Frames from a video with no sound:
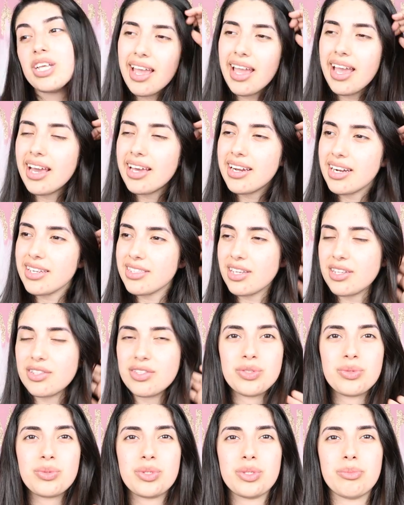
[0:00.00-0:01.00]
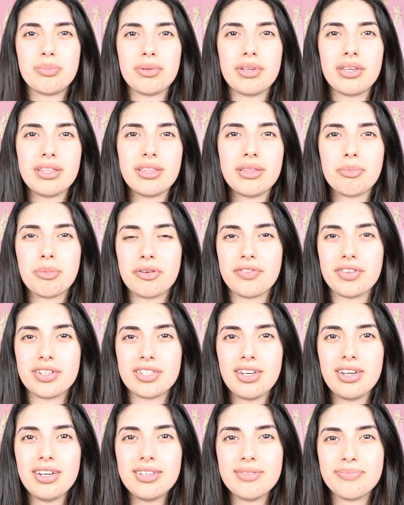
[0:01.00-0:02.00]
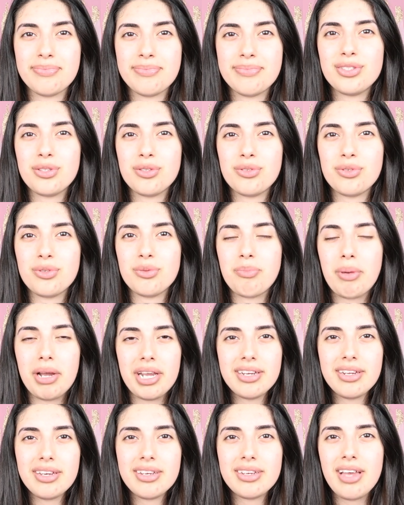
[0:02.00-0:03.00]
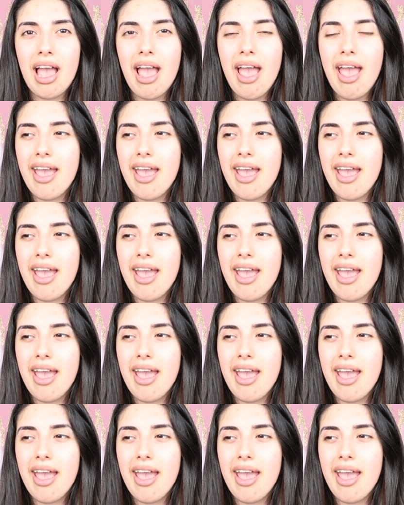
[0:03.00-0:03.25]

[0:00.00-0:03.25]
And I thought this would be the perfect time to paint it